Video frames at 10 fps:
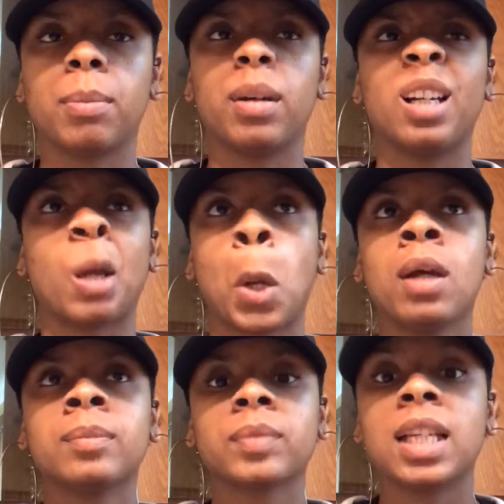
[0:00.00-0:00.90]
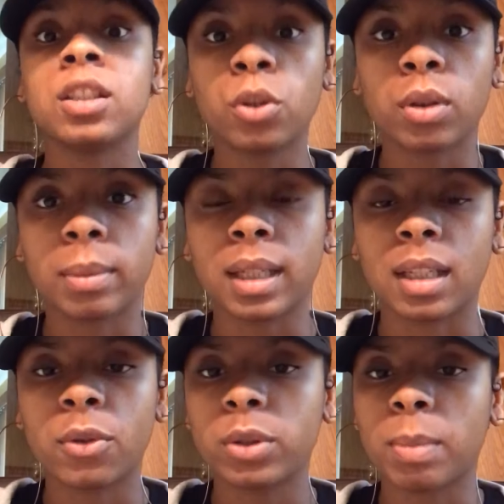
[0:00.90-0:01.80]
but he's new to
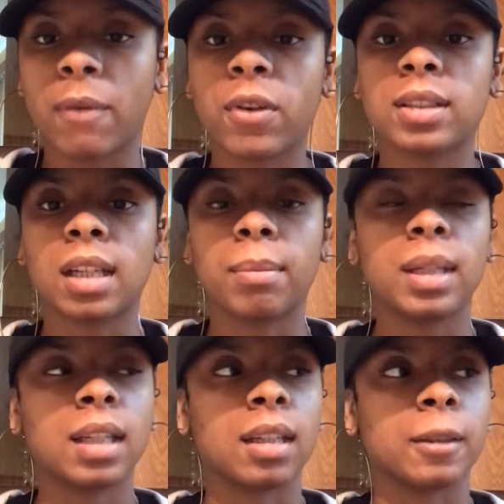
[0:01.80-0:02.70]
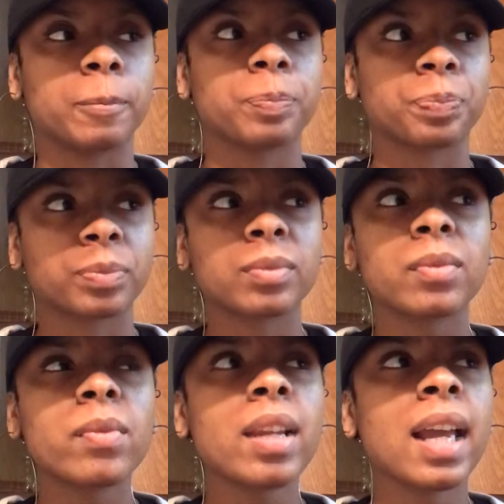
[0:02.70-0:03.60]
me. It was my first time meeting him,
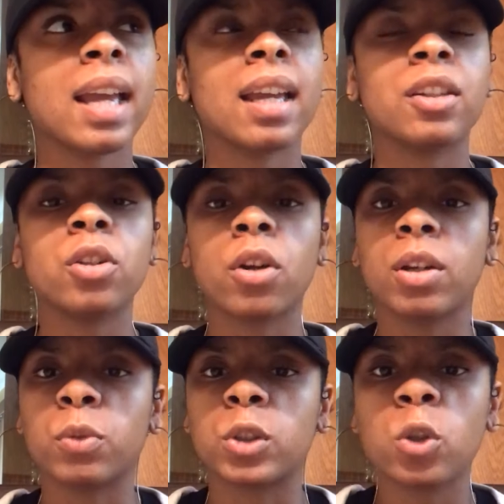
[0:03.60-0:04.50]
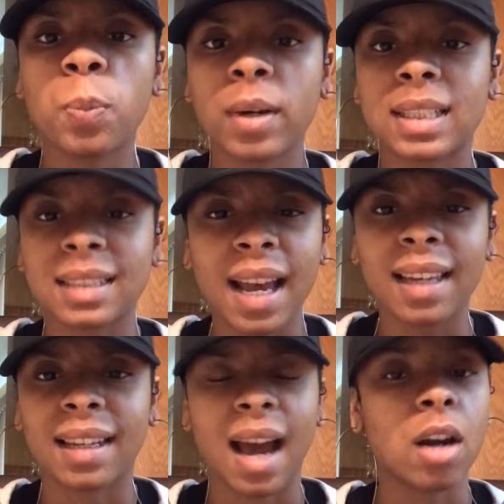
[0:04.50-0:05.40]
and he was super
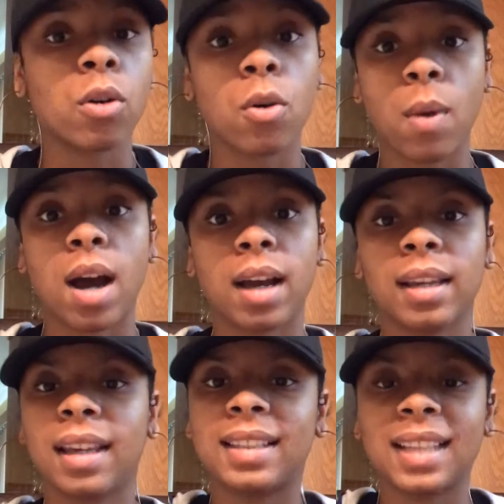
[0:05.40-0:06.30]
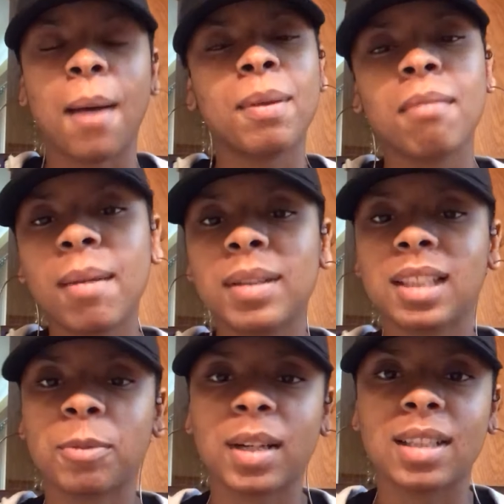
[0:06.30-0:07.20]
excited. I don't know why. I mean, maybe
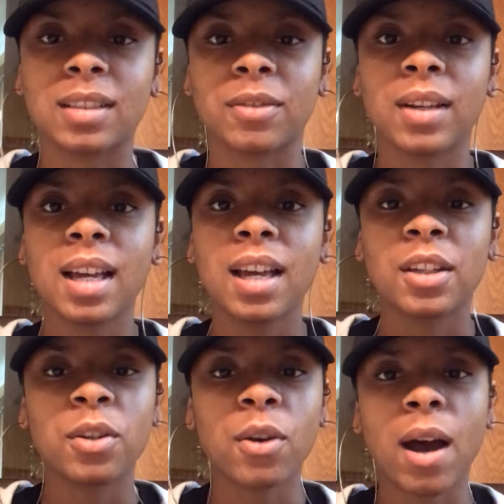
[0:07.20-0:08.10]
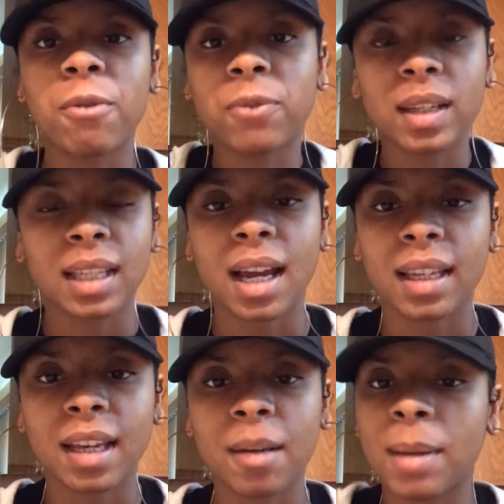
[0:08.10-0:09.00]
just because of how friendly I
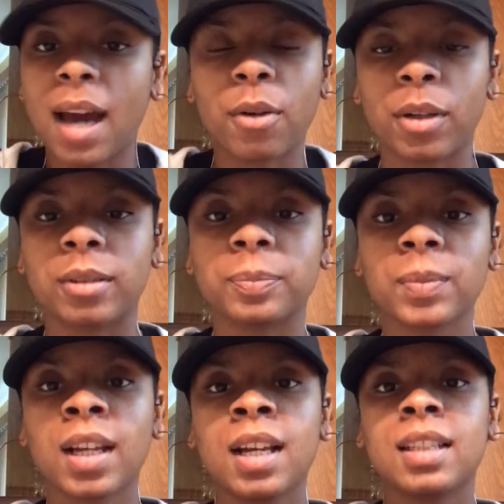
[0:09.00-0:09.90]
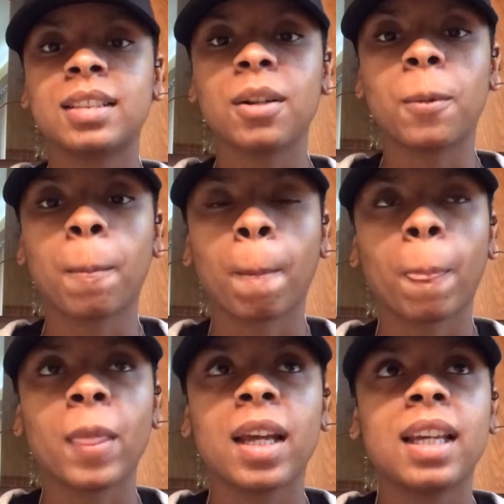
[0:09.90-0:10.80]
am. I don't know. So
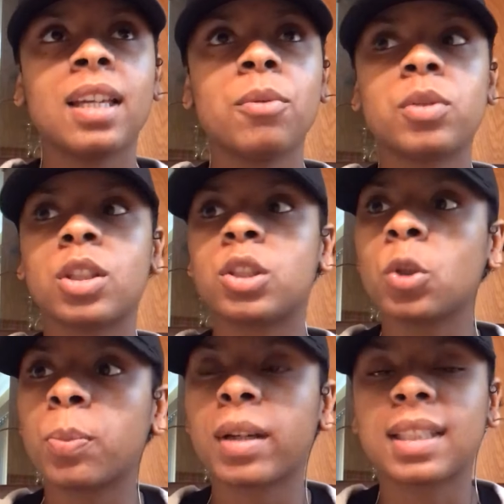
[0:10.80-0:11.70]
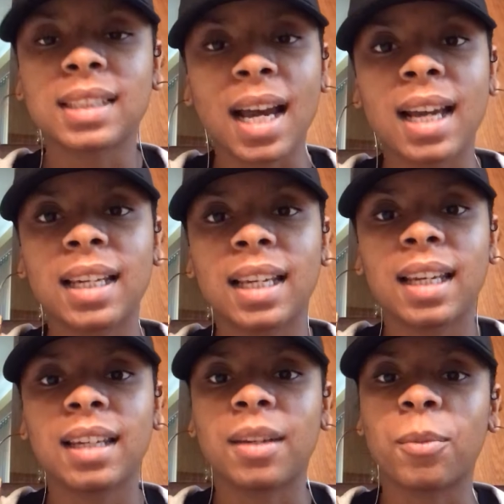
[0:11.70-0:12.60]
he was just super
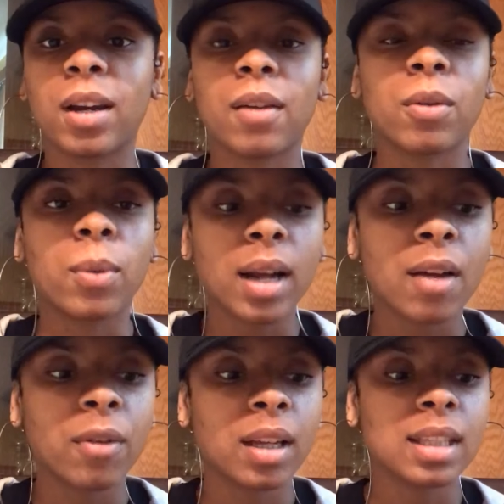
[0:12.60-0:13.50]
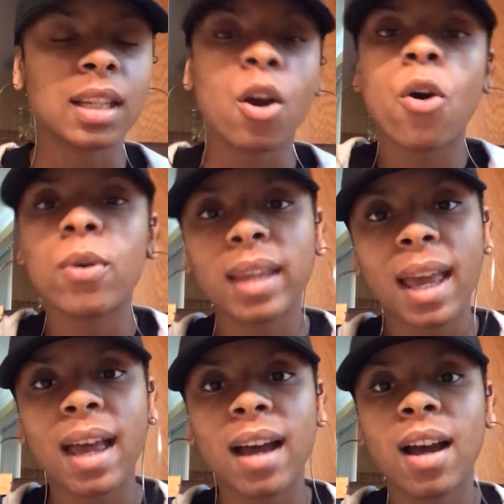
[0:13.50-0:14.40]
excited and whatever. He's like, oh
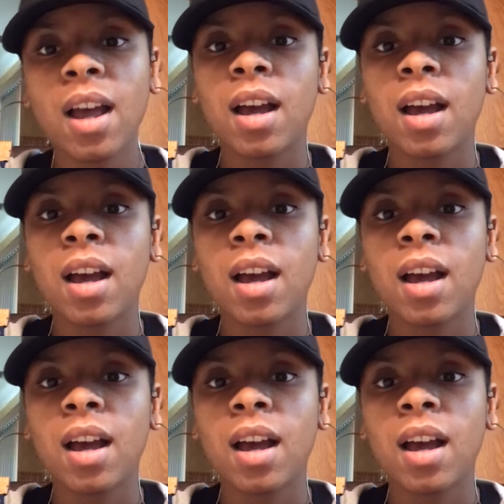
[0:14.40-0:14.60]
yeah,